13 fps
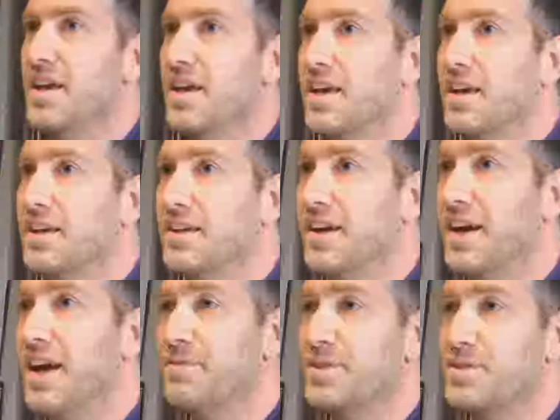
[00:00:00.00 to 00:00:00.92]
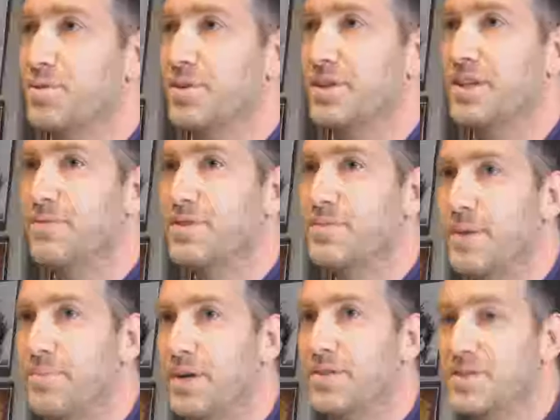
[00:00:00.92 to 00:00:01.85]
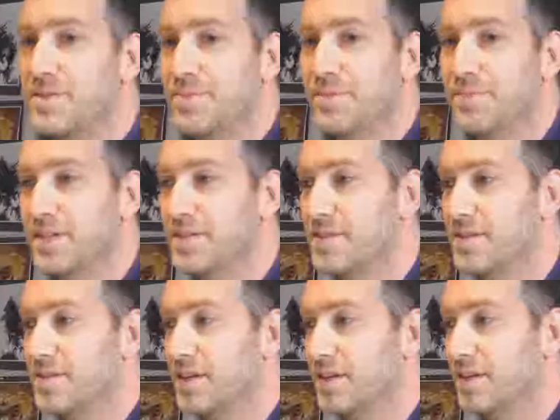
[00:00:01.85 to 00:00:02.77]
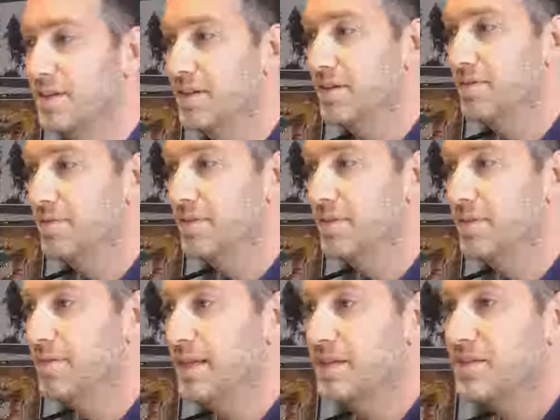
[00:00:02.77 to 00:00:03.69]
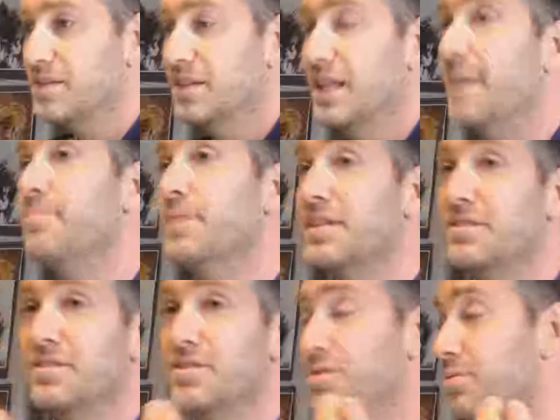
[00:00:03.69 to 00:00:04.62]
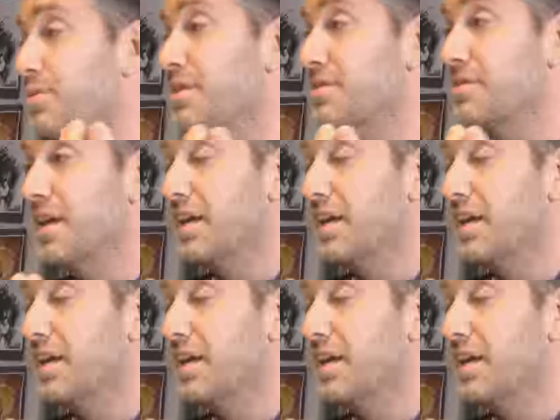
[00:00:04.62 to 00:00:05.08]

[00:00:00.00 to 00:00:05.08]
And I have to sort of give it to my parents a bit because it's like, you know, they just let me do this.